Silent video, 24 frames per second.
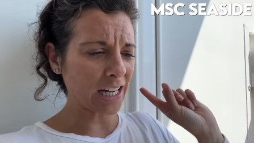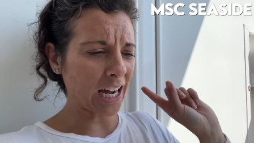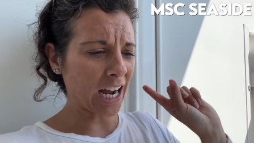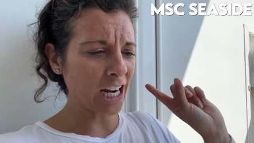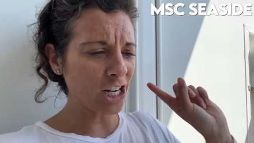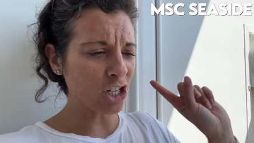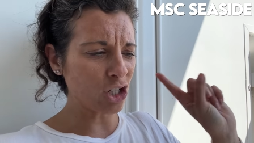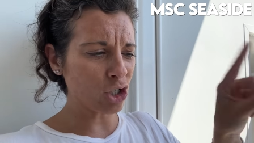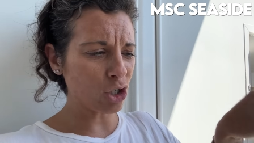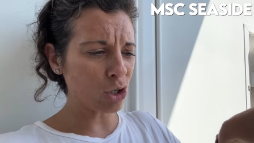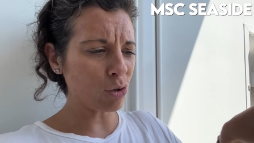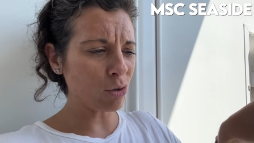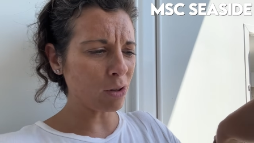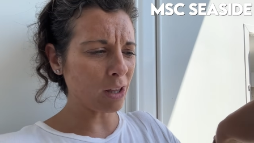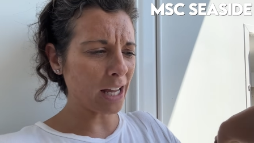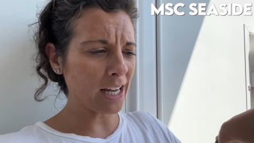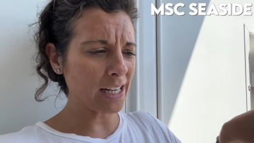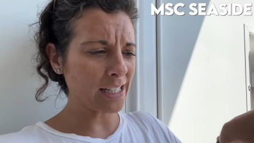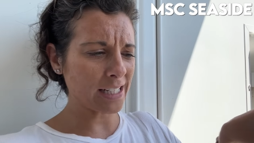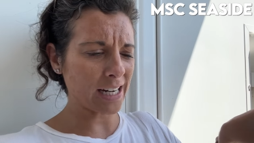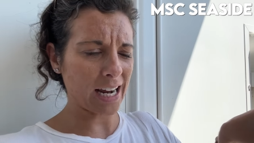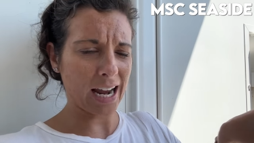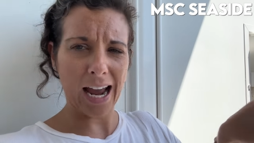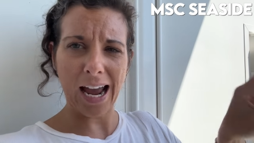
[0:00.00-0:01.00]
I do
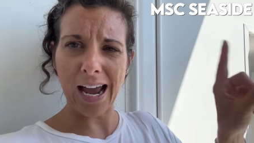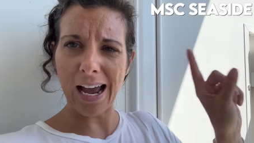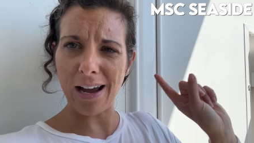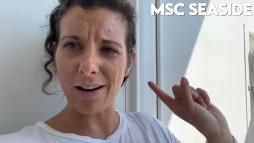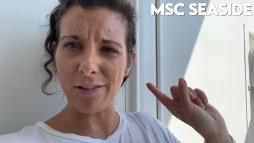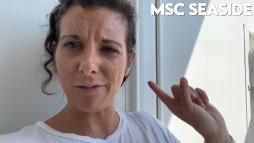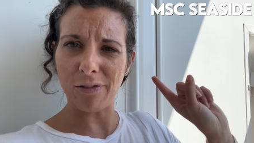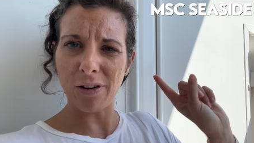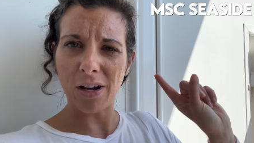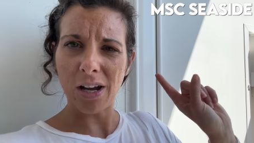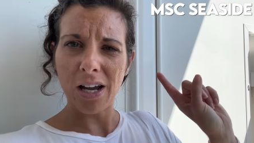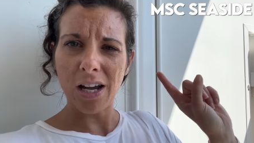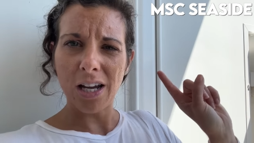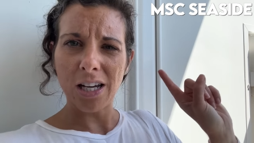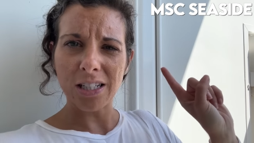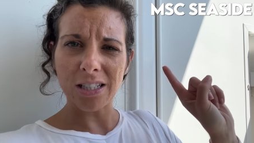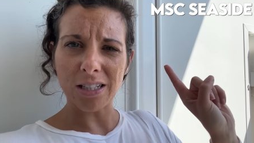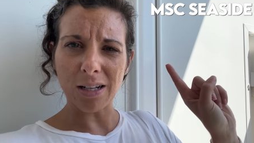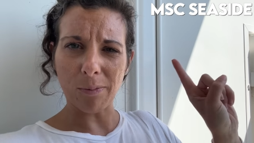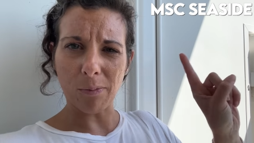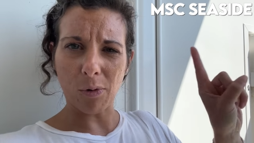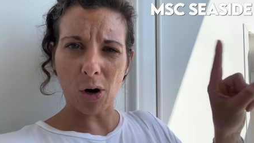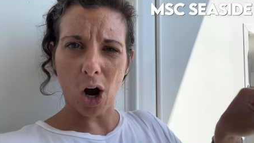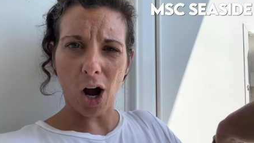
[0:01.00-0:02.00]
like to have
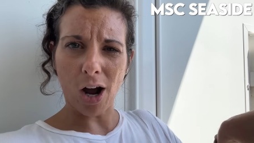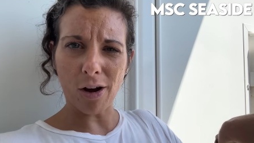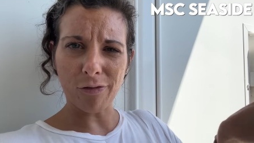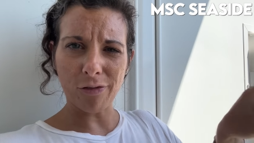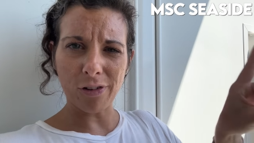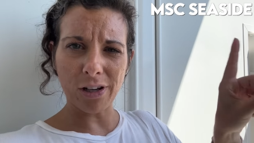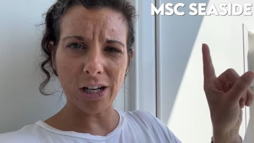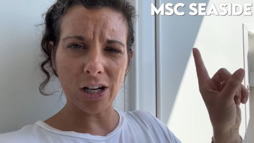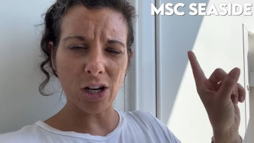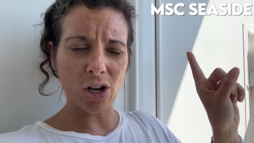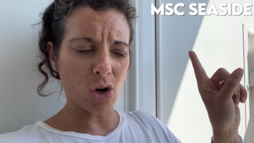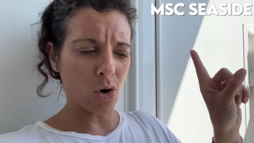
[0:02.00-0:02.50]
some coffee